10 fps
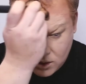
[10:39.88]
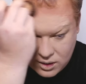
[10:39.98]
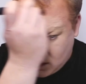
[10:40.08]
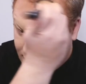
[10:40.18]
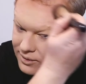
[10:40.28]

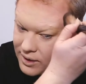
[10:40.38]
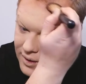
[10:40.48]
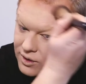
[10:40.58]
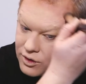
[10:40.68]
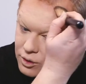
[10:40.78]
Like I said,
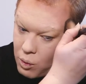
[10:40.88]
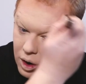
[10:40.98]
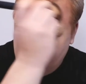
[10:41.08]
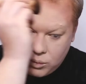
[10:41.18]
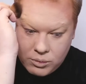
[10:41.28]
this is just
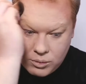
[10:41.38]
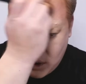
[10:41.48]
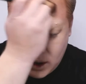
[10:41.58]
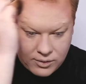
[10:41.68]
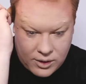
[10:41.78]
one
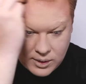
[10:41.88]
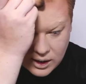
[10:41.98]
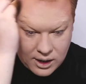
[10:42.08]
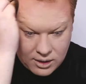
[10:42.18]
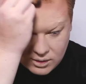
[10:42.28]
way of doing
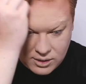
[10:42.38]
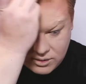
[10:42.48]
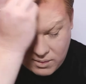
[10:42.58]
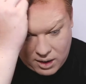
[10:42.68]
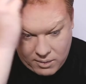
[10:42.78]
it. This is
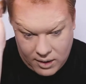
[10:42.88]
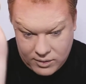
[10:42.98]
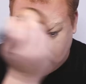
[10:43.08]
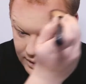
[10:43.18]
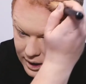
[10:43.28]
my way of
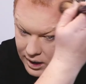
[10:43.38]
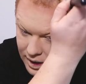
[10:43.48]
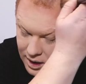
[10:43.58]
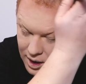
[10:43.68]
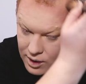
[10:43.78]
doing it.
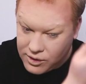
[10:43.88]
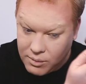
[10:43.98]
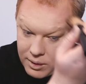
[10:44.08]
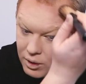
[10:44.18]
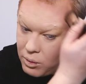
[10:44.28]
Some
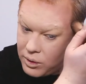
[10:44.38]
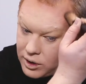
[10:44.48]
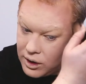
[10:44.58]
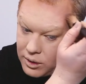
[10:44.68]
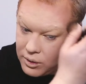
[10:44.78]
people would
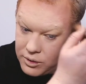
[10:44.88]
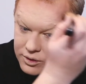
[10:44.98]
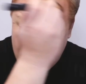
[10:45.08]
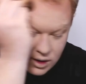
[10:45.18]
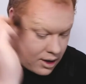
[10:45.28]

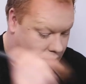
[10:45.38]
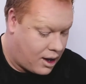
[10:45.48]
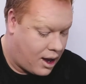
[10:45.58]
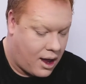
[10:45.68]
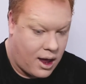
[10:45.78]
use
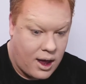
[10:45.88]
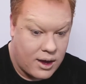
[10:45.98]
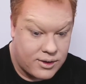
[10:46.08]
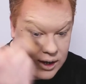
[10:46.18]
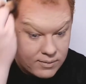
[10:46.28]
a
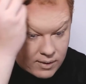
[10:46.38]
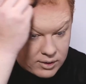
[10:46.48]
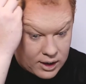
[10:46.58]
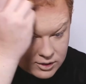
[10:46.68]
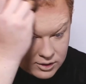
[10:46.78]
stick
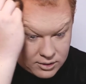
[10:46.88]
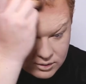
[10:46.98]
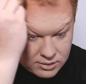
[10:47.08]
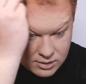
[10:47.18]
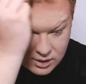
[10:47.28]
foundation
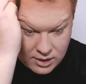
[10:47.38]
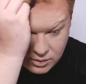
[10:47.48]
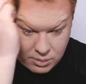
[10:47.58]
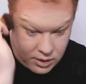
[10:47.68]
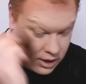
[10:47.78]
at this
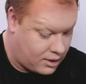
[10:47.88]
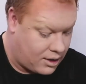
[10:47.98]
point.